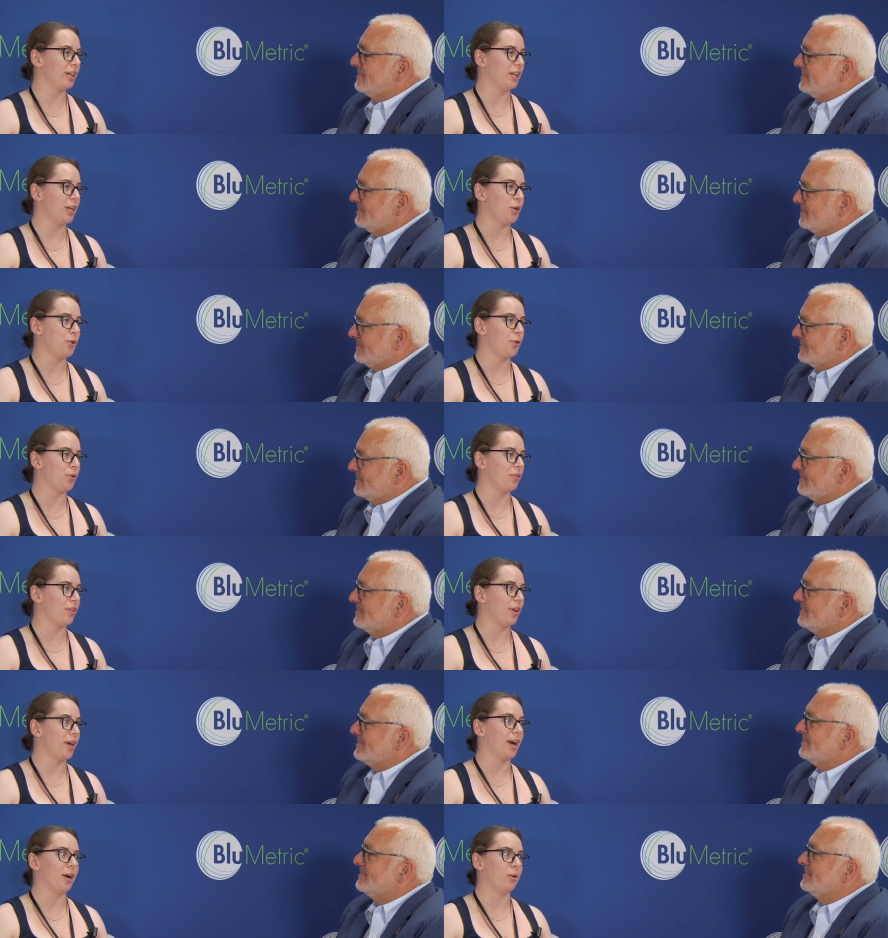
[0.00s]

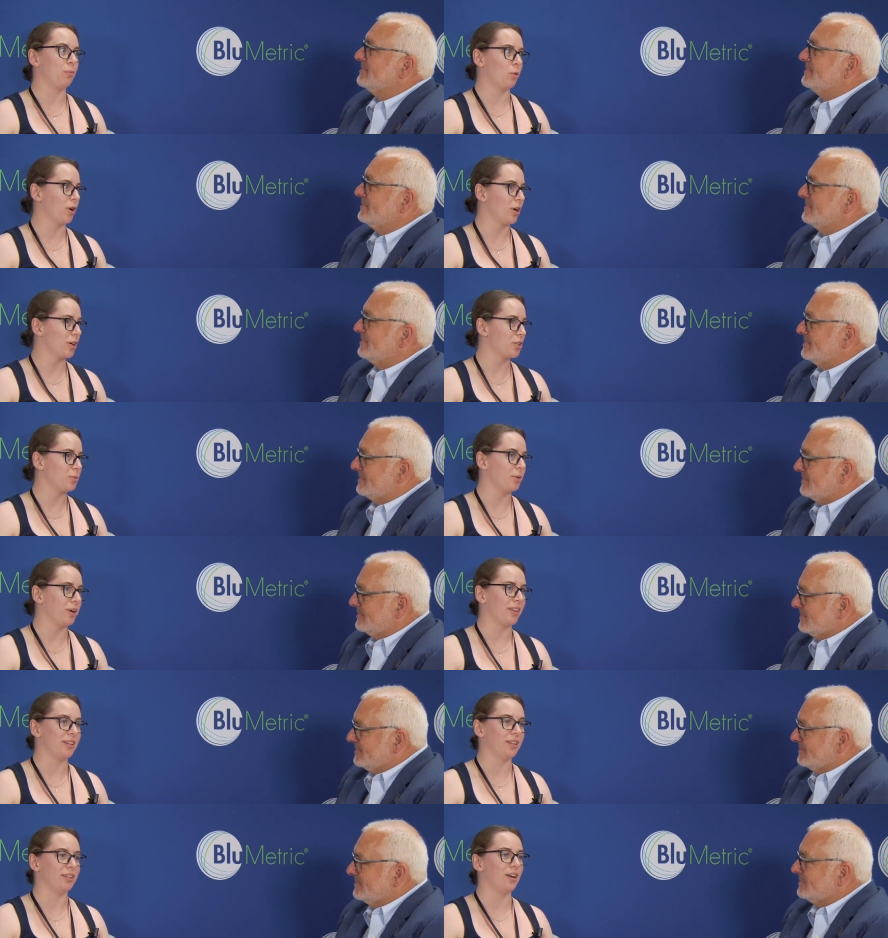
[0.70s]
Speaker 1: youth that I worked
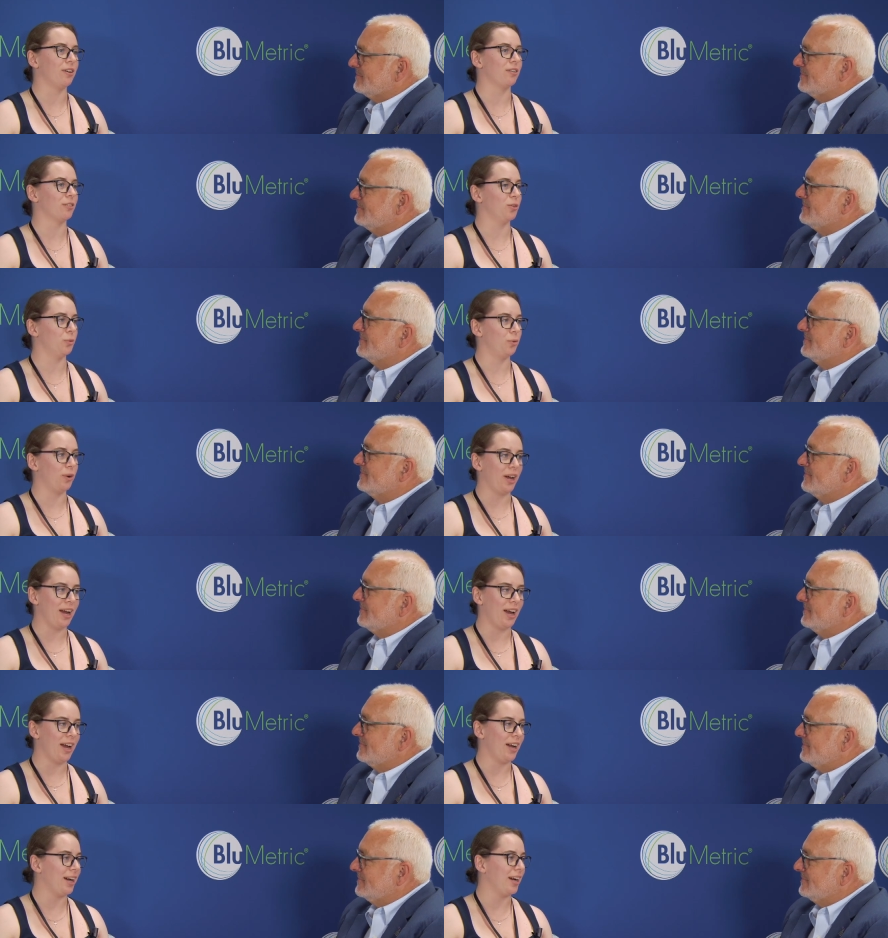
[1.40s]
with along the
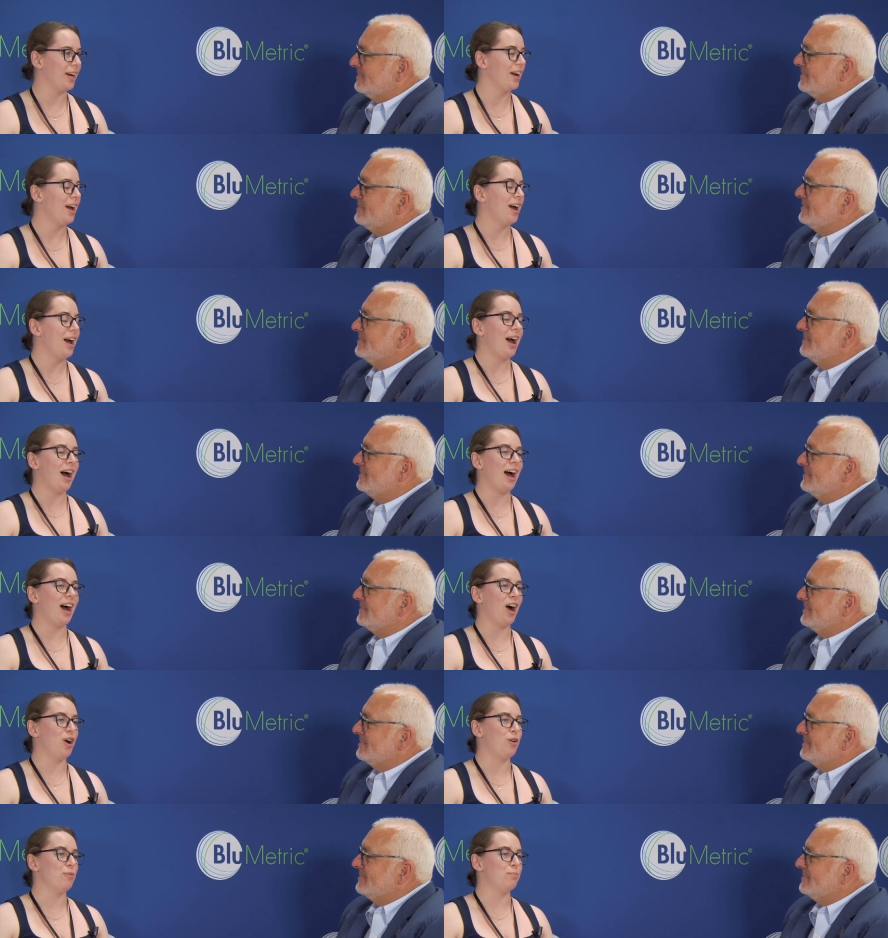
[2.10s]
way.
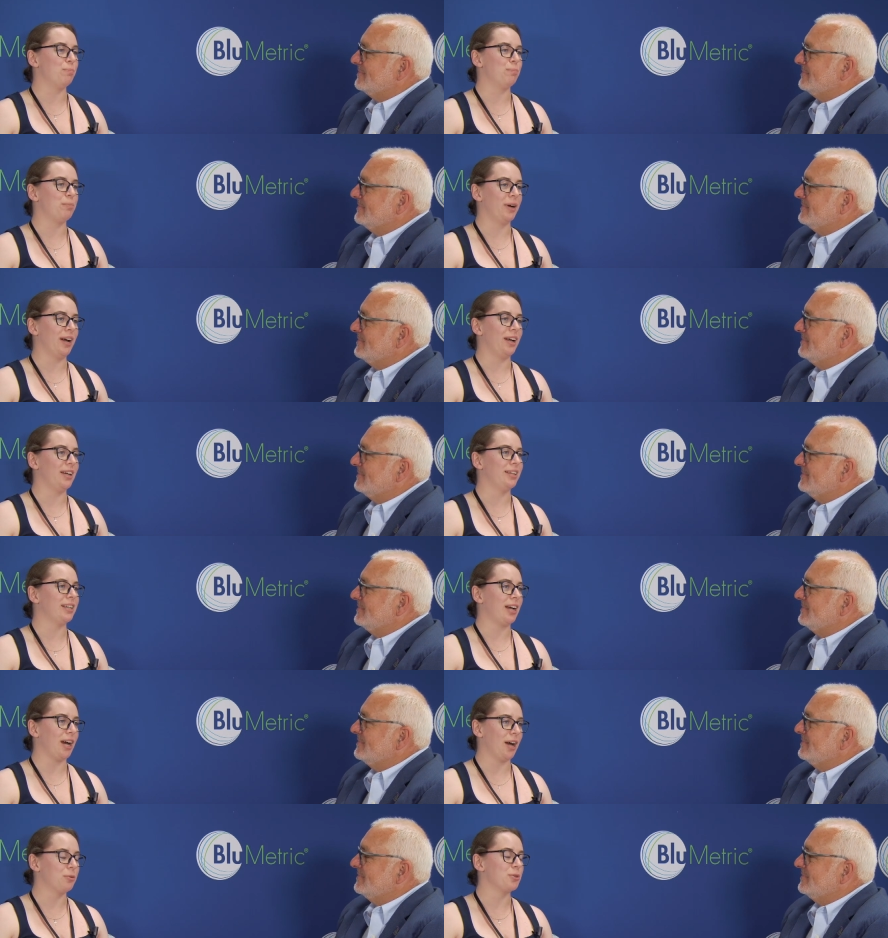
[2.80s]
Um,
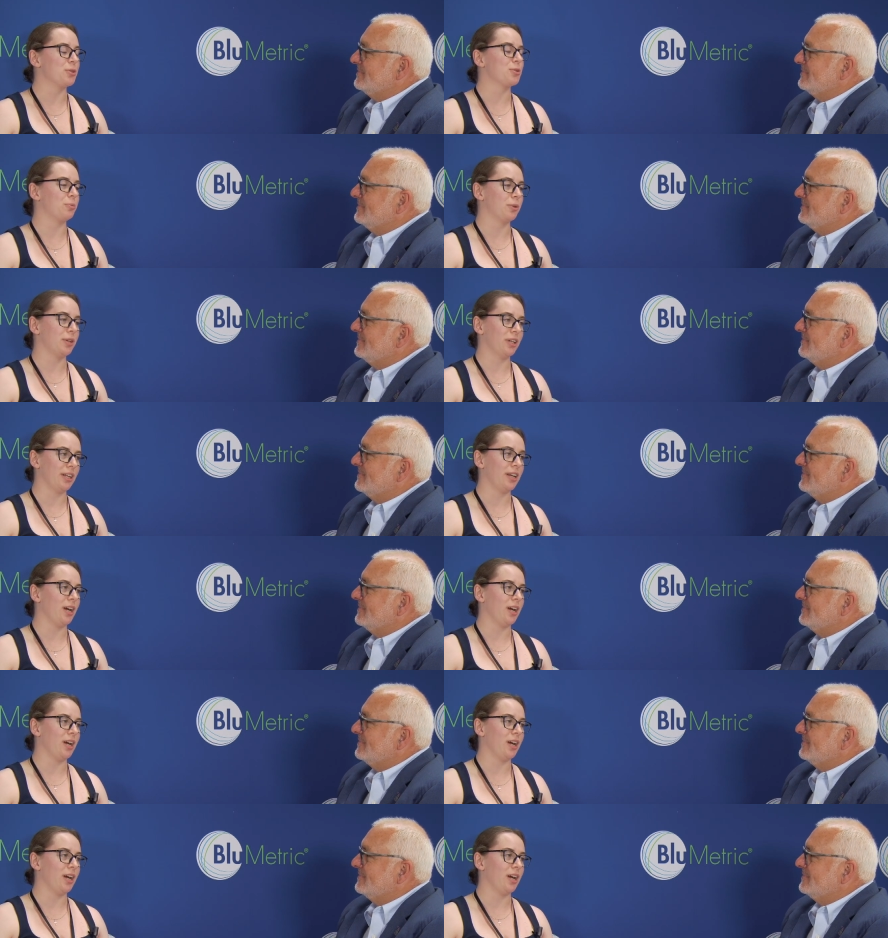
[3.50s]
but I was really